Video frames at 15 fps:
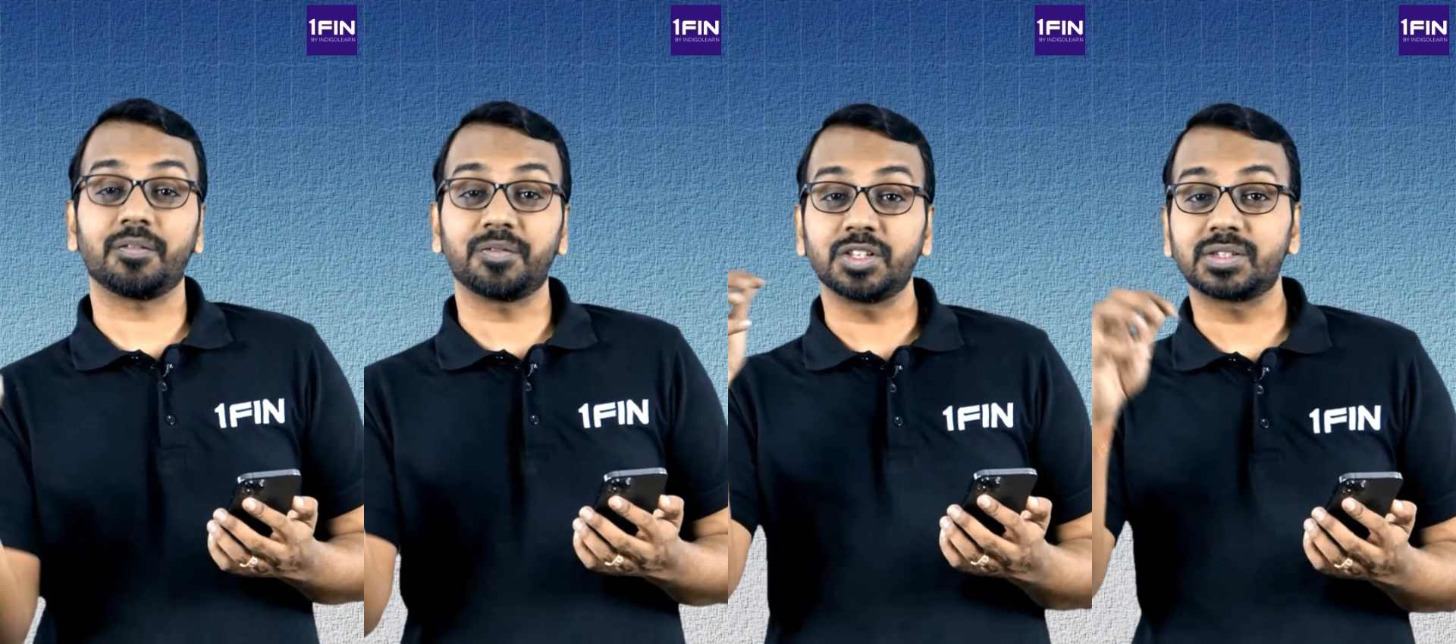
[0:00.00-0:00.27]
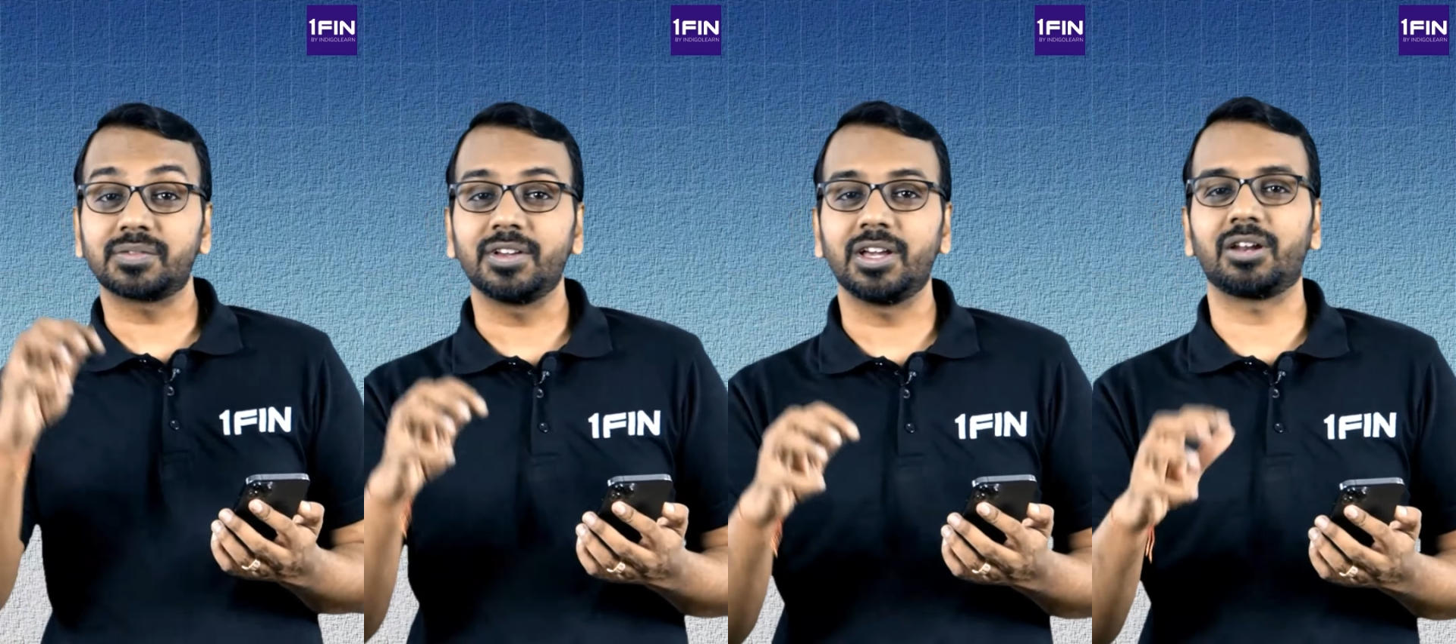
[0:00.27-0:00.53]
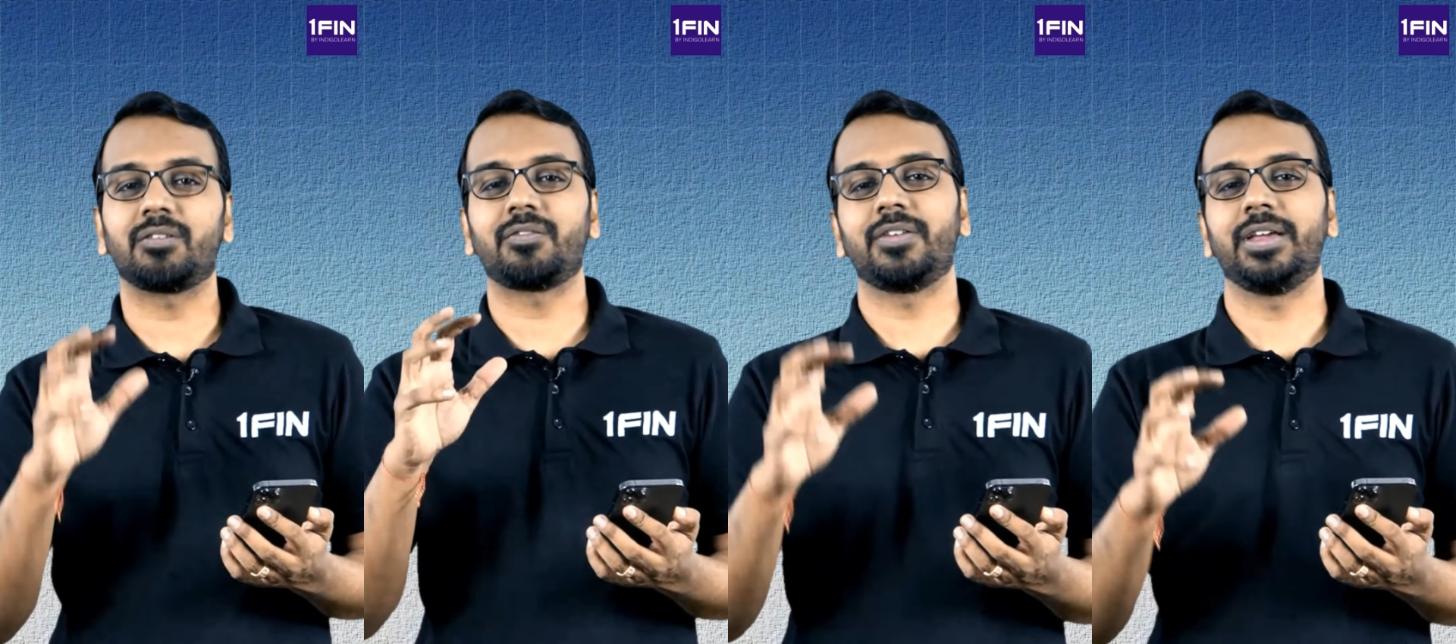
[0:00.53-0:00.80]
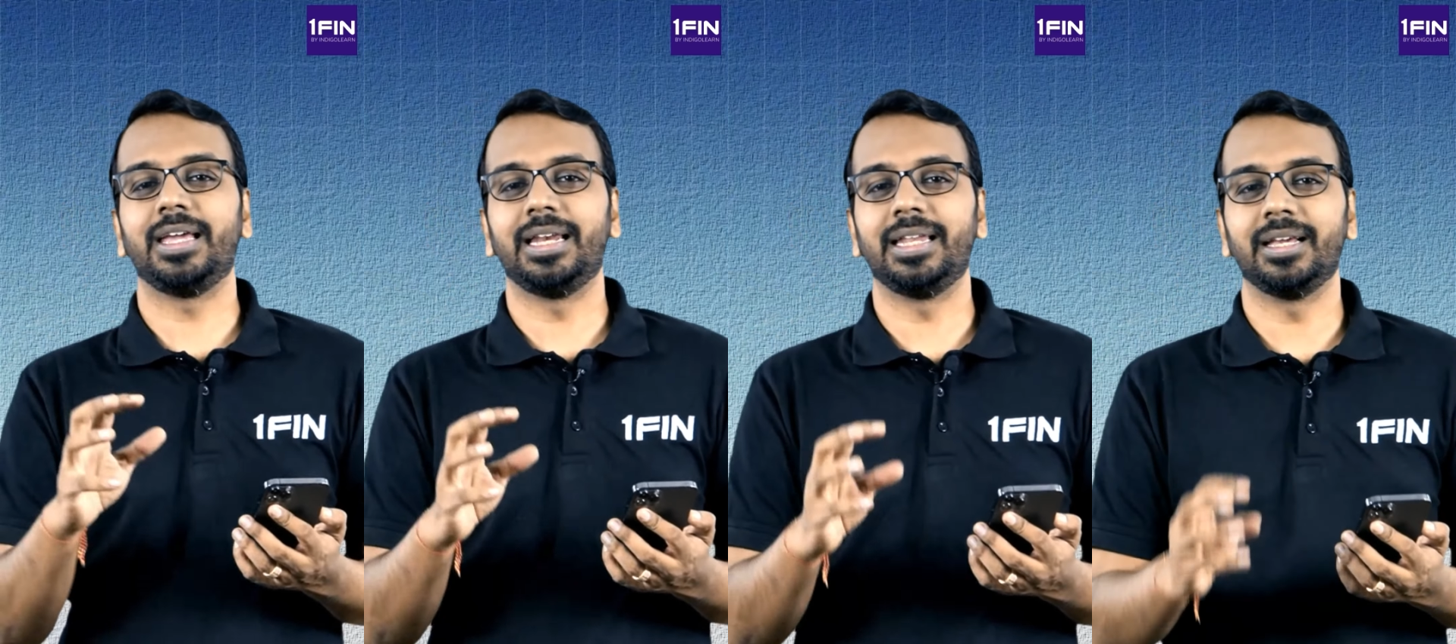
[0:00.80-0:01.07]
of this fear of
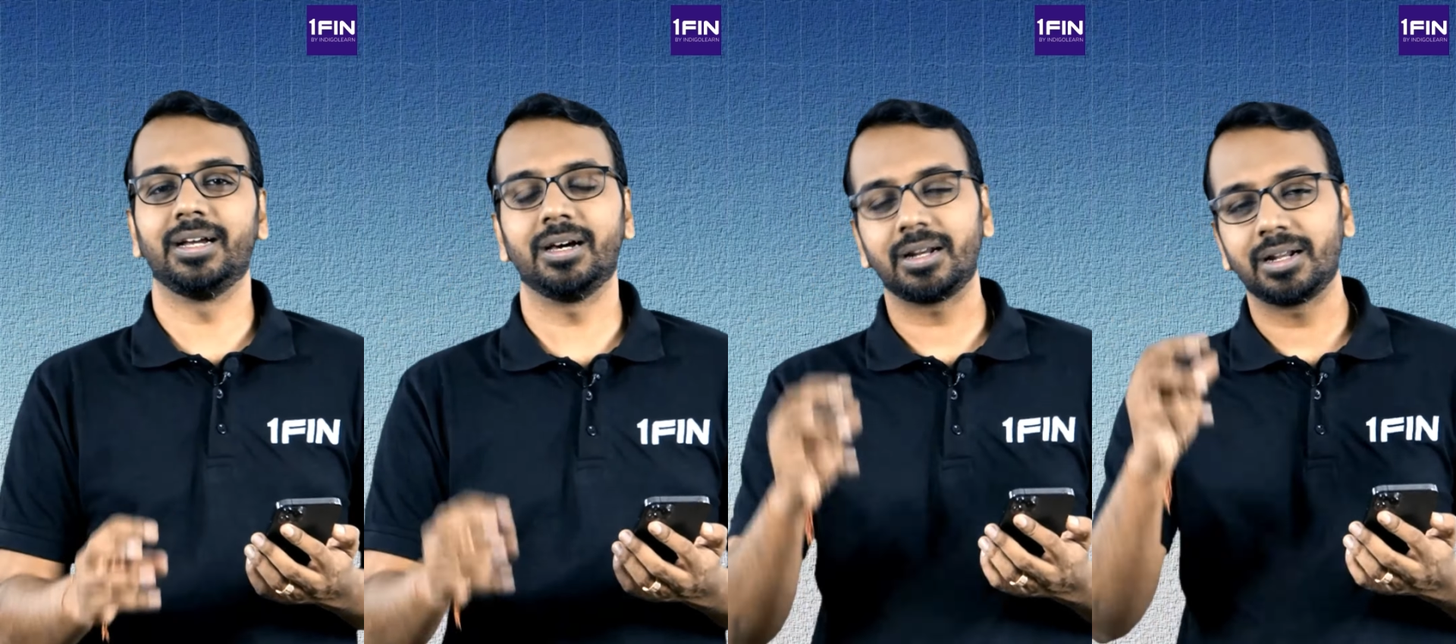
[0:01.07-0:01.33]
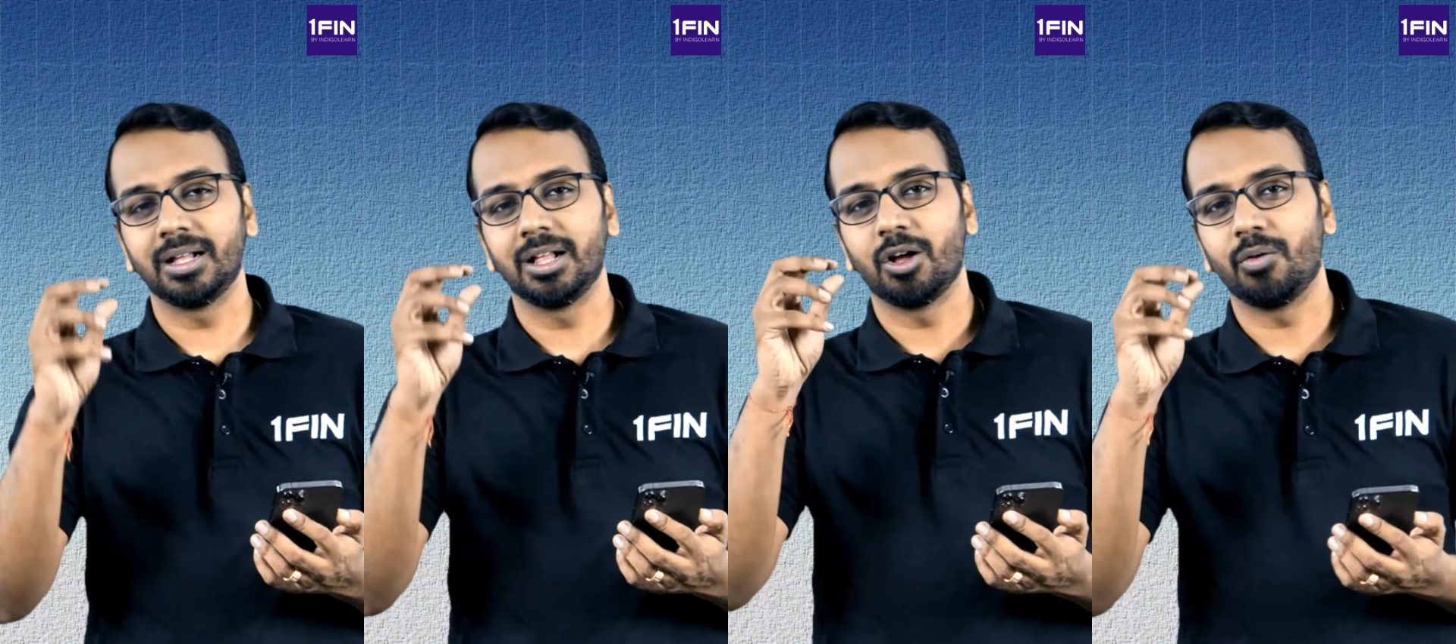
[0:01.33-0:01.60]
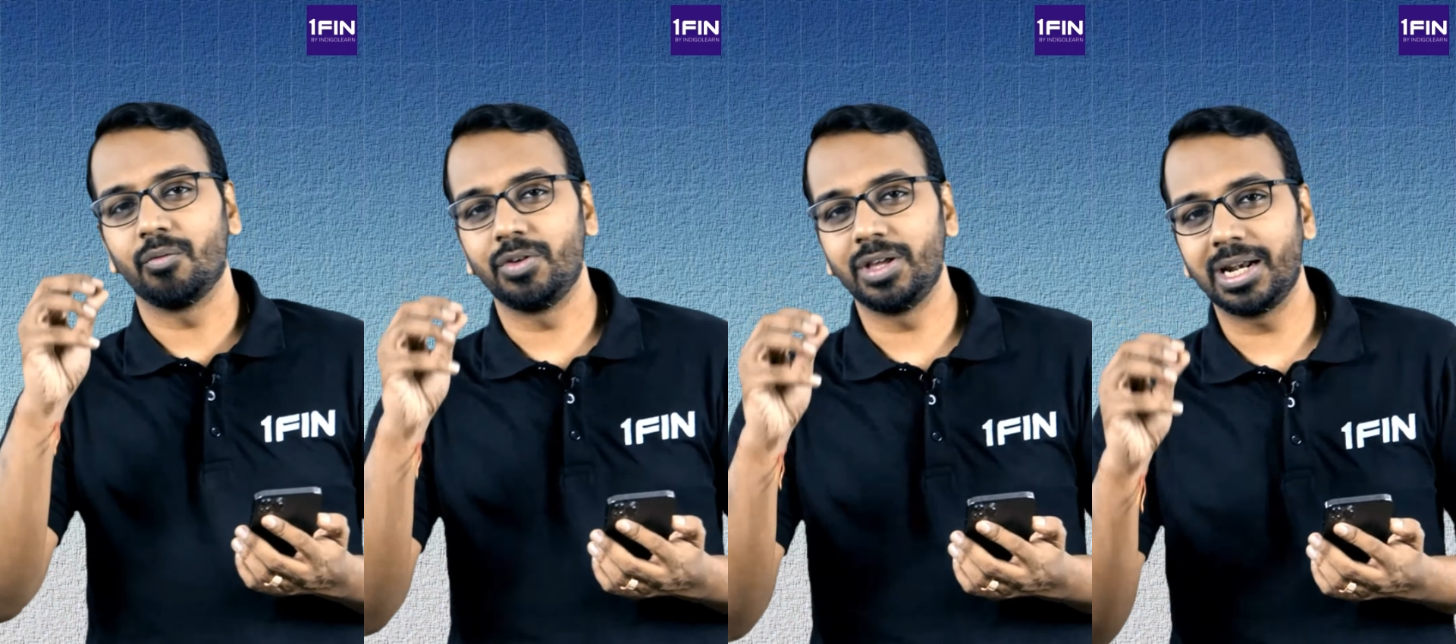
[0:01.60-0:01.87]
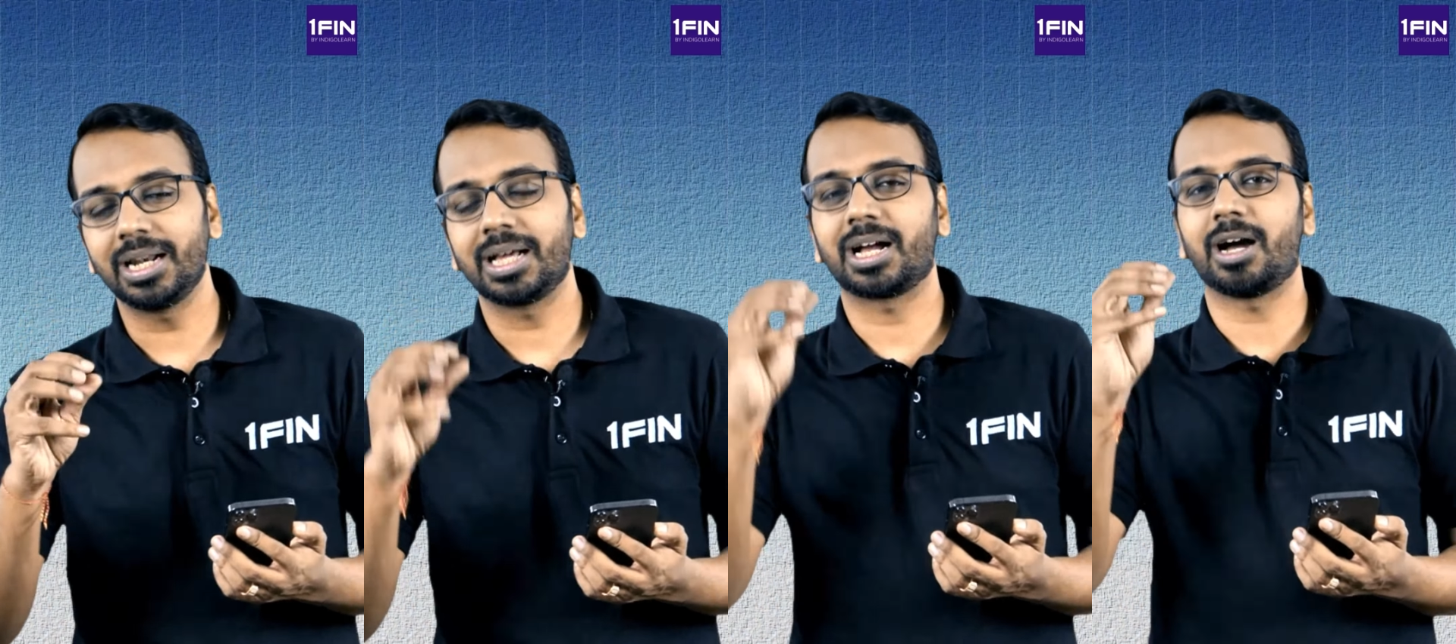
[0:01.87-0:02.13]
failure
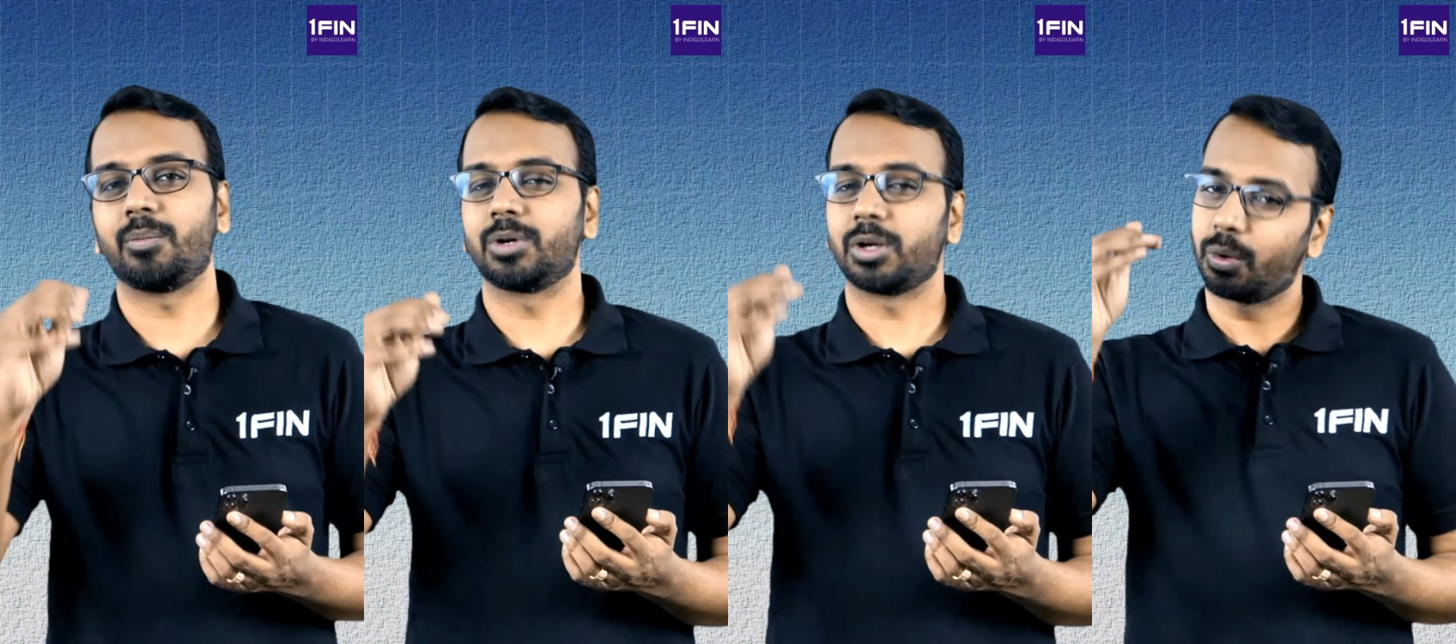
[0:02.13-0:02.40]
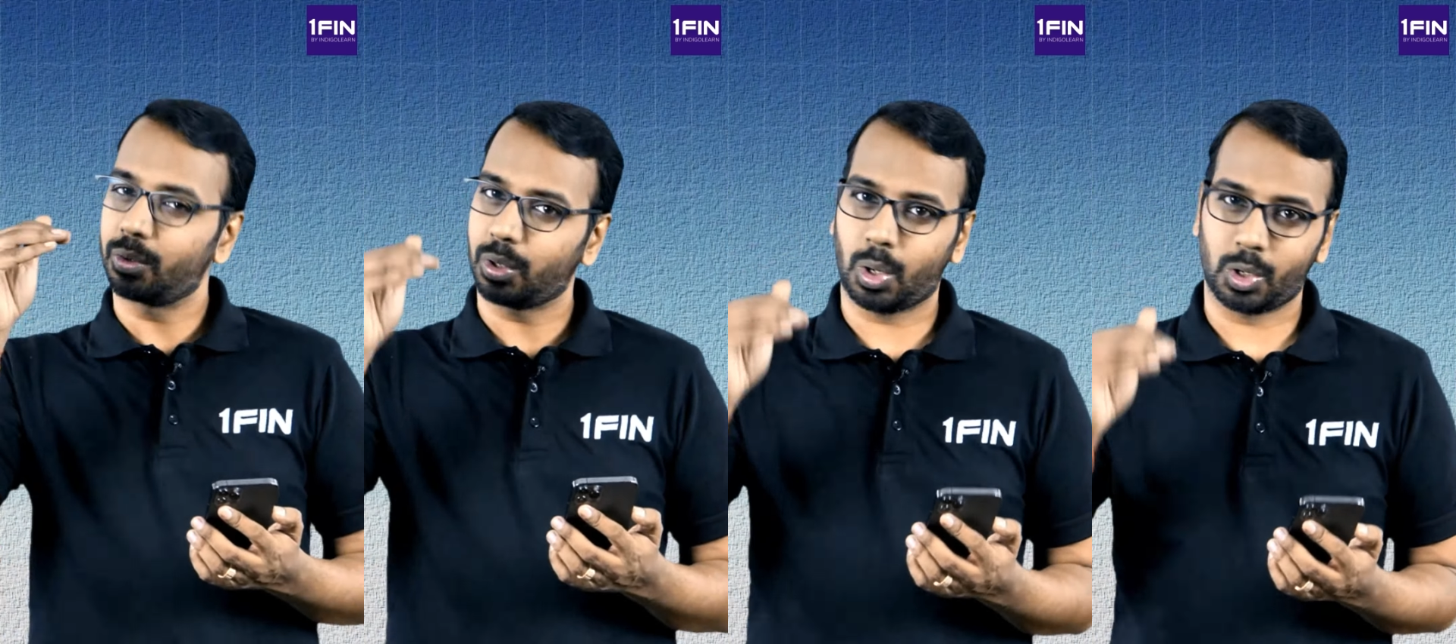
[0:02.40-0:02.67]
will come down